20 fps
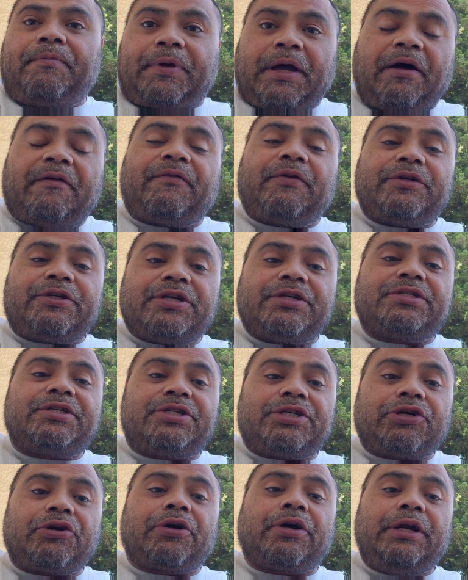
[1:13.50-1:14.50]
coverages
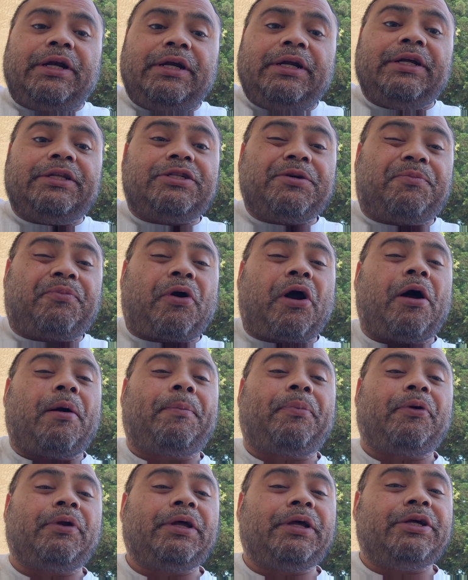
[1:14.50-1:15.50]
that you're going to need to
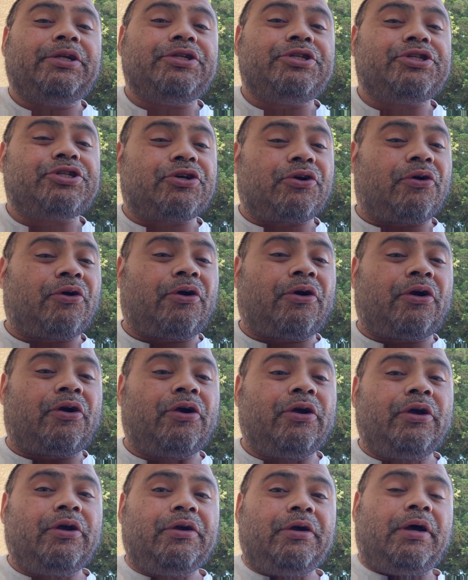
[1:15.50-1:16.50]
properly
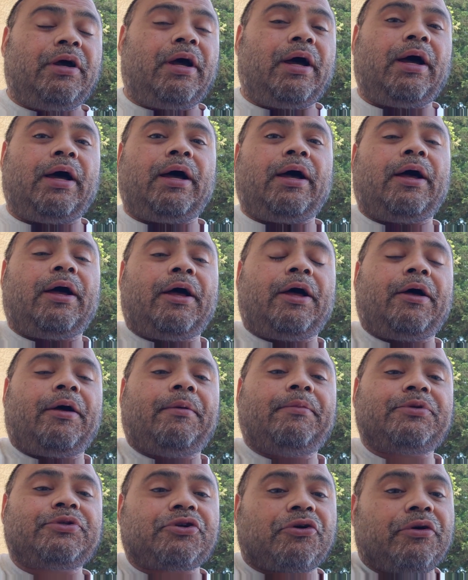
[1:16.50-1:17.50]
insure
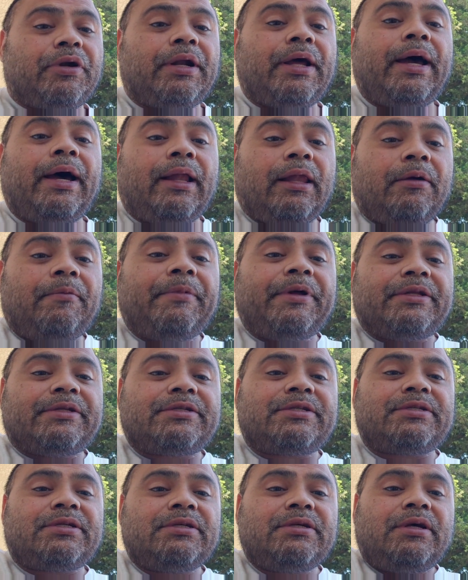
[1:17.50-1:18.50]
certain
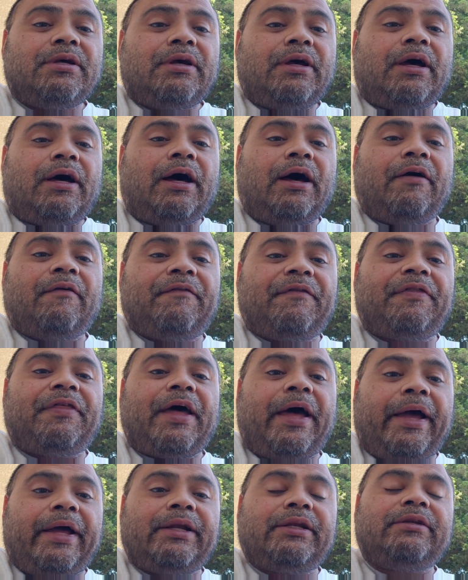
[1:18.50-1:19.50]
elements of
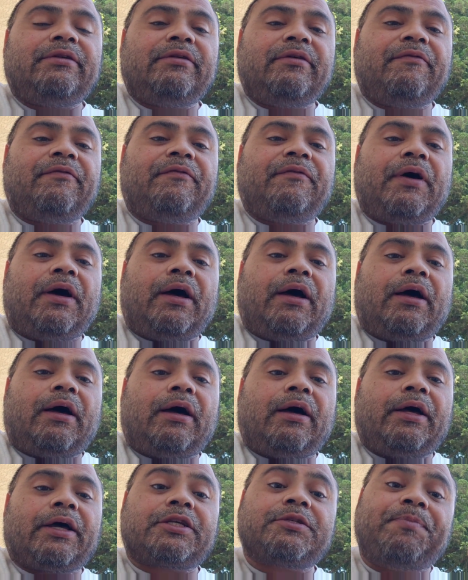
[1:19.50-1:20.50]
that
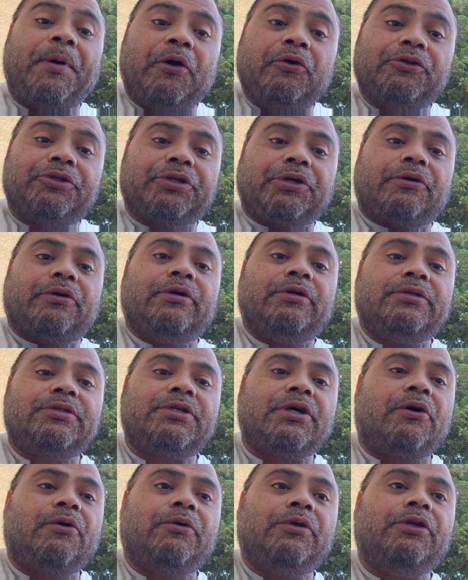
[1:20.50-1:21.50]
exposure.
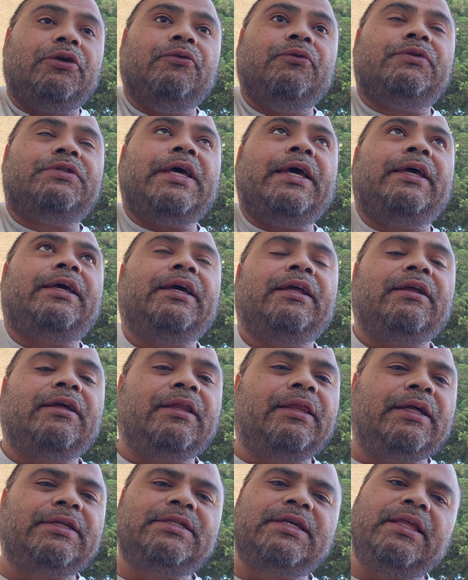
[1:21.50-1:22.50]
So you take
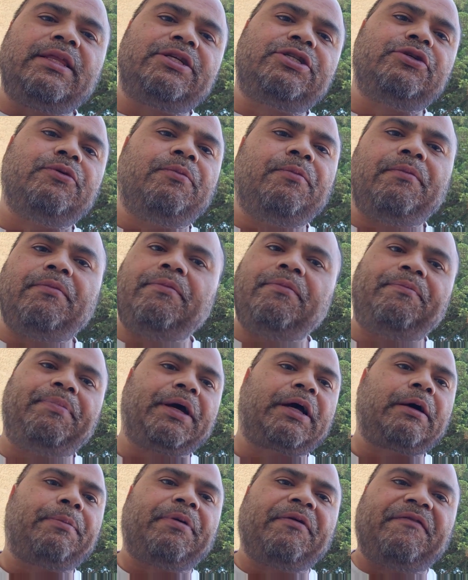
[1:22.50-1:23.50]
in, let's say that you
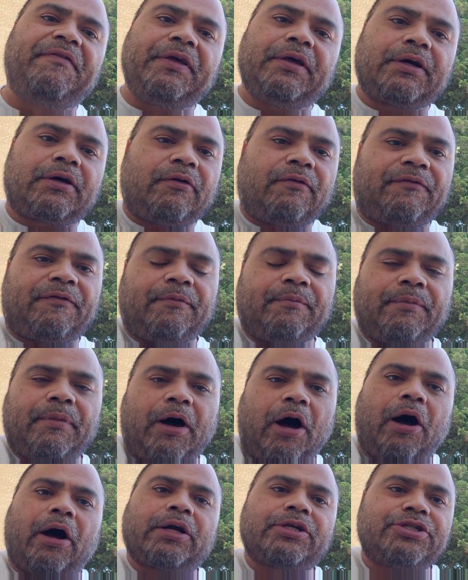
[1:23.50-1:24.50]
pick up a vehicle from
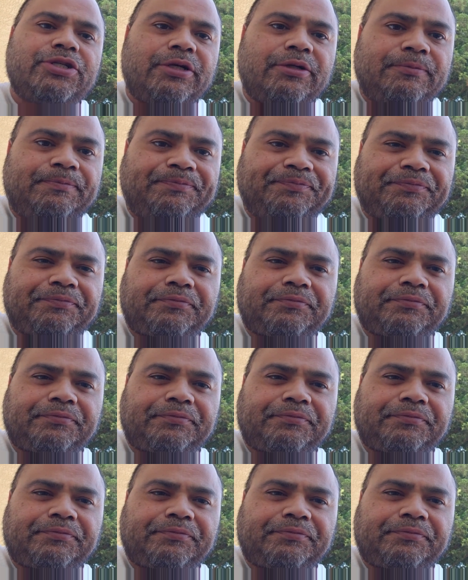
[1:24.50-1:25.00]
auction.